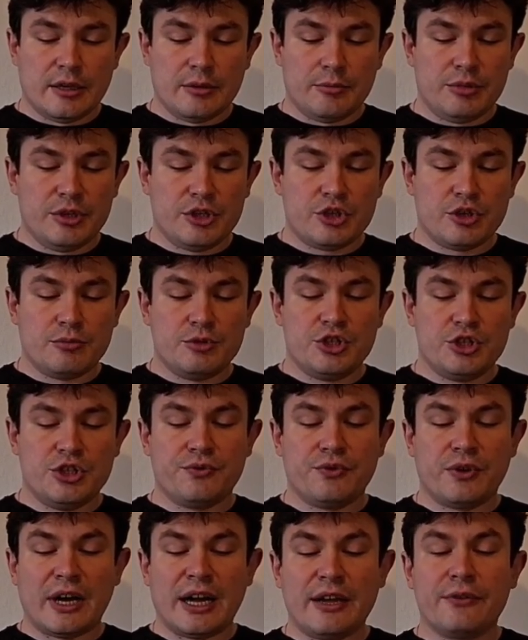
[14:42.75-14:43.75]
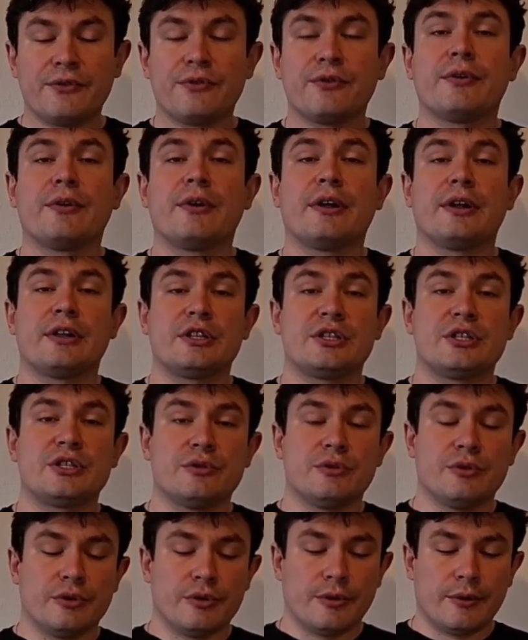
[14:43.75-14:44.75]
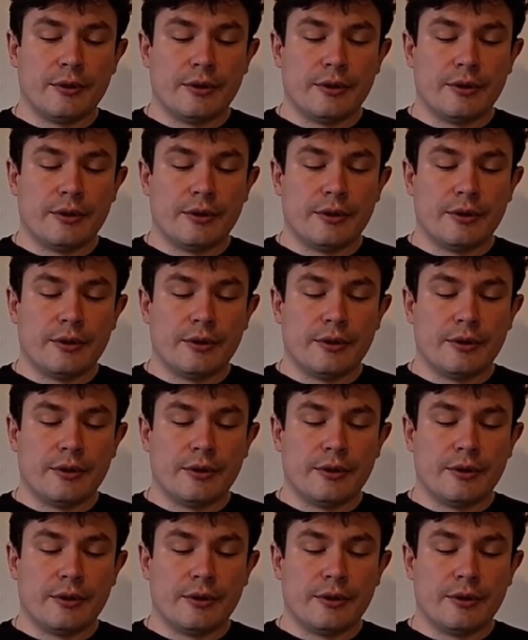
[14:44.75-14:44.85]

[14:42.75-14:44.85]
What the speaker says: Bishop g5 to